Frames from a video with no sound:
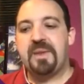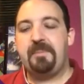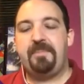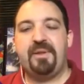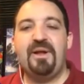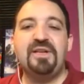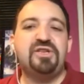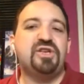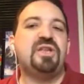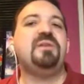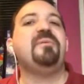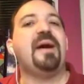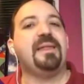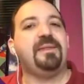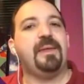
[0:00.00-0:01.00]
But
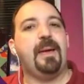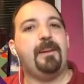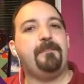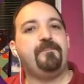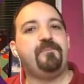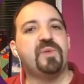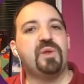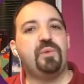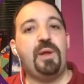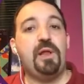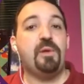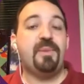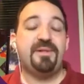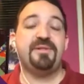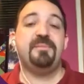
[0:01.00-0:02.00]
bandwidth is not
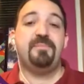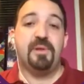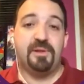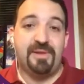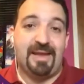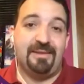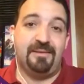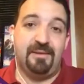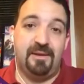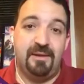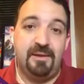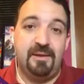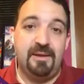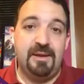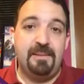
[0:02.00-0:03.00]
the most important
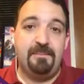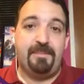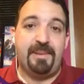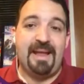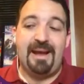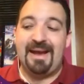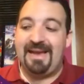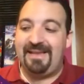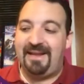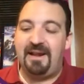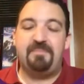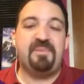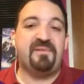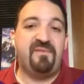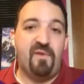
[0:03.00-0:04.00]
thing for
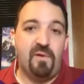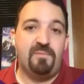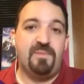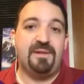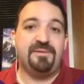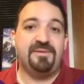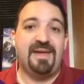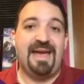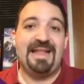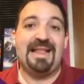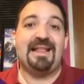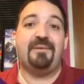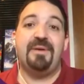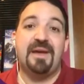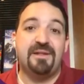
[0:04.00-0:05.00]
improving web
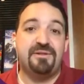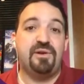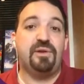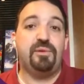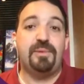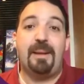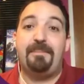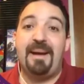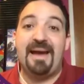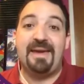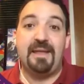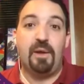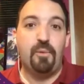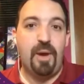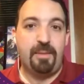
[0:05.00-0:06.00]

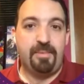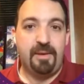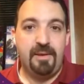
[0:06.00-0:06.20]
performance.